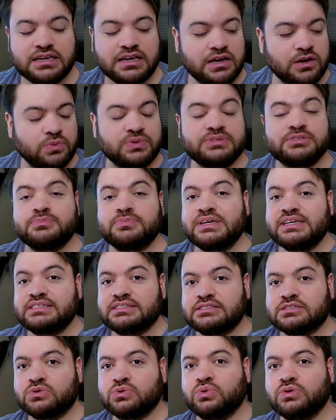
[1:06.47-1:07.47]
which makes
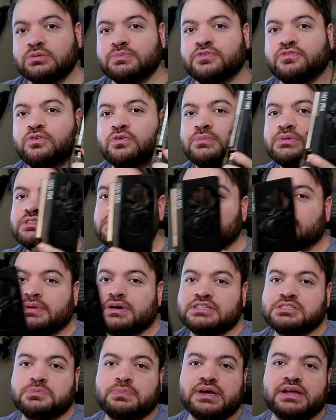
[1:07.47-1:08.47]
its cooling performance
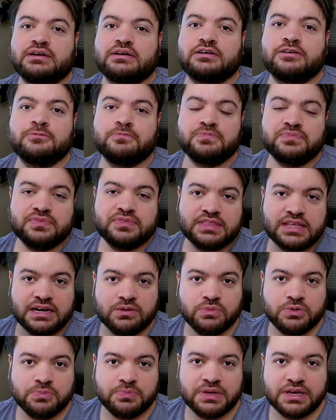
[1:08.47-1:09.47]
much better than it
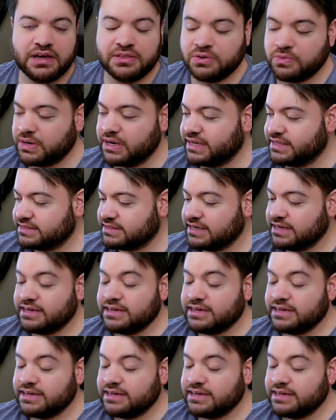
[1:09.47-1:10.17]
would be otherwise.